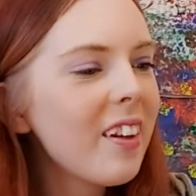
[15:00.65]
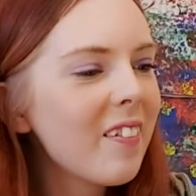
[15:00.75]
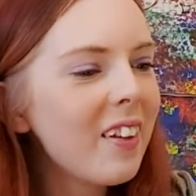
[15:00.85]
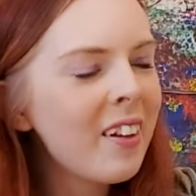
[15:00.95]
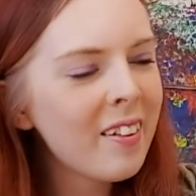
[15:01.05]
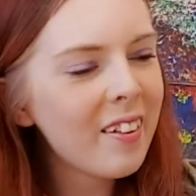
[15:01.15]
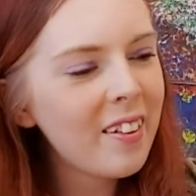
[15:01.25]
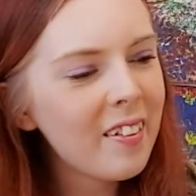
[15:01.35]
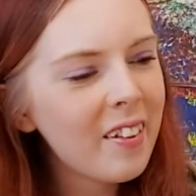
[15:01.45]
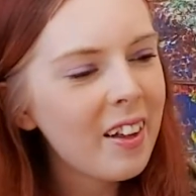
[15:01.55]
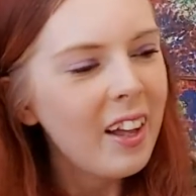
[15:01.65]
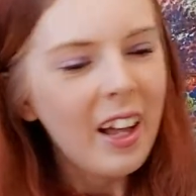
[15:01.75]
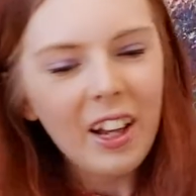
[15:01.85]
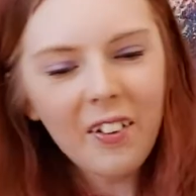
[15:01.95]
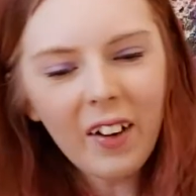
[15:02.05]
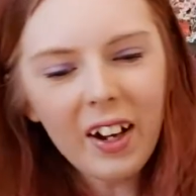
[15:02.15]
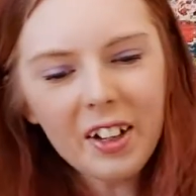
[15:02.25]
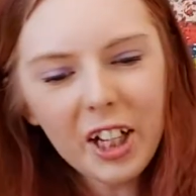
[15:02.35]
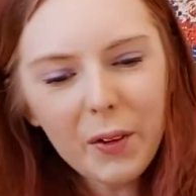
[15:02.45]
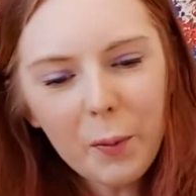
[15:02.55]
as well. So it's quite a
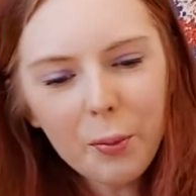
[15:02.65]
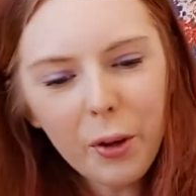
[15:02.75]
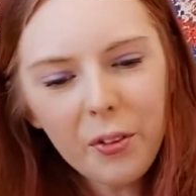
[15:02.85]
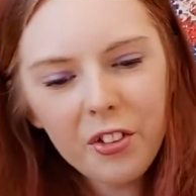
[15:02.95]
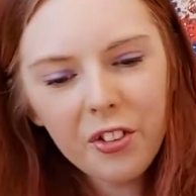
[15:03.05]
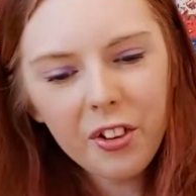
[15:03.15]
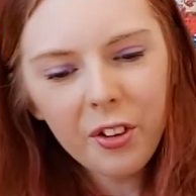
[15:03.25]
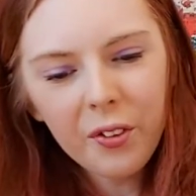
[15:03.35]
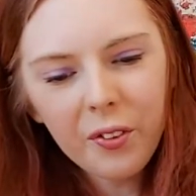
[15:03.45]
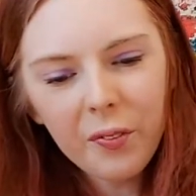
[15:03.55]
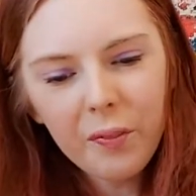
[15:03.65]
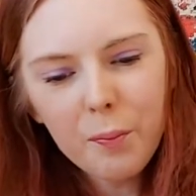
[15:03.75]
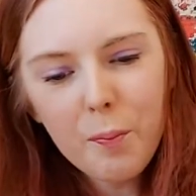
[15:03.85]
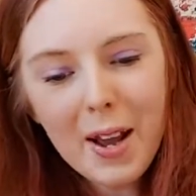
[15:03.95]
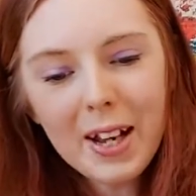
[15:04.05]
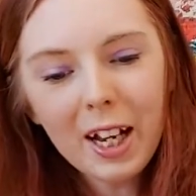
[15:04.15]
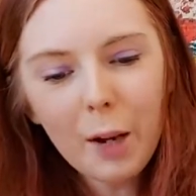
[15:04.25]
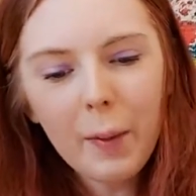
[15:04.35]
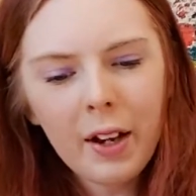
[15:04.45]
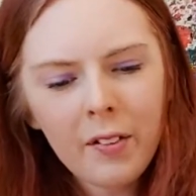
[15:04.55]
new approach to making a
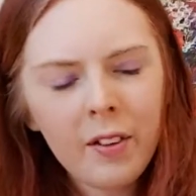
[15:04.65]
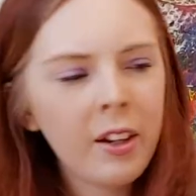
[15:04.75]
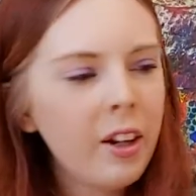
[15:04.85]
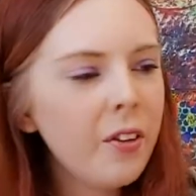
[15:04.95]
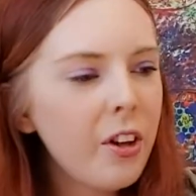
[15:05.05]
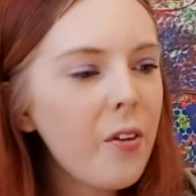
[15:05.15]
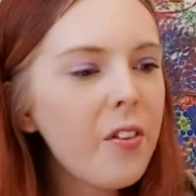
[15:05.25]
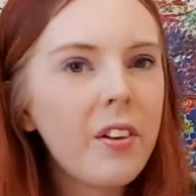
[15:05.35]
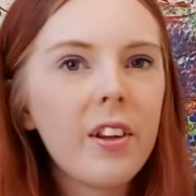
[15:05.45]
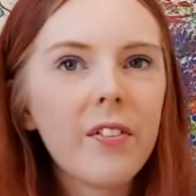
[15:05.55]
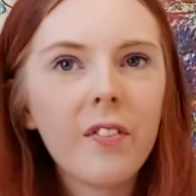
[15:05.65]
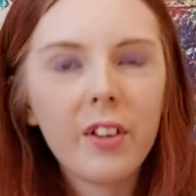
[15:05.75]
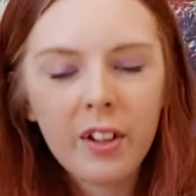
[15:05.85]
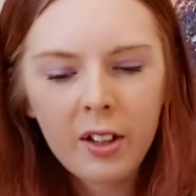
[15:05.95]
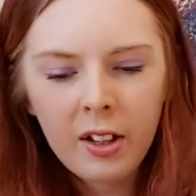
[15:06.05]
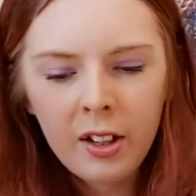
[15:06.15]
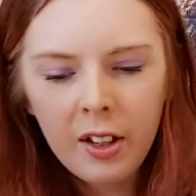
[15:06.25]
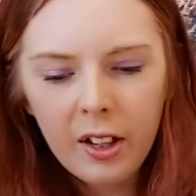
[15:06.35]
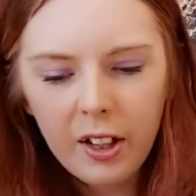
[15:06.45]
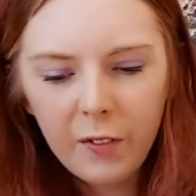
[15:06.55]
painting, you know, using different
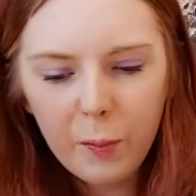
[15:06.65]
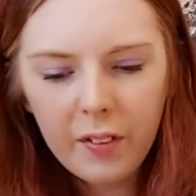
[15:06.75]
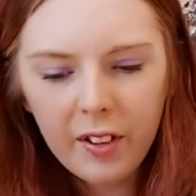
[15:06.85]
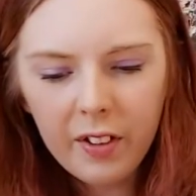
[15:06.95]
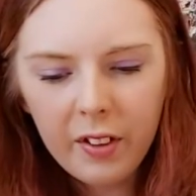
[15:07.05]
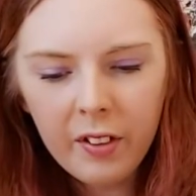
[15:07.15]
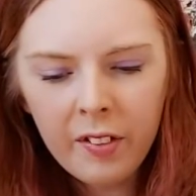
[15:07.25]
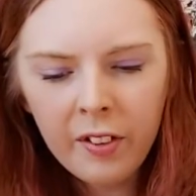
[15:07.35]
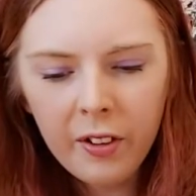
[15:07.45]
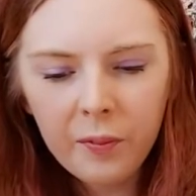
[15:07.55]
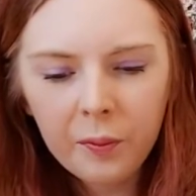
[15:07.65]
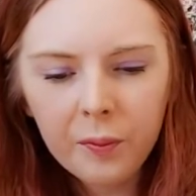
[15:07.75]
materials. So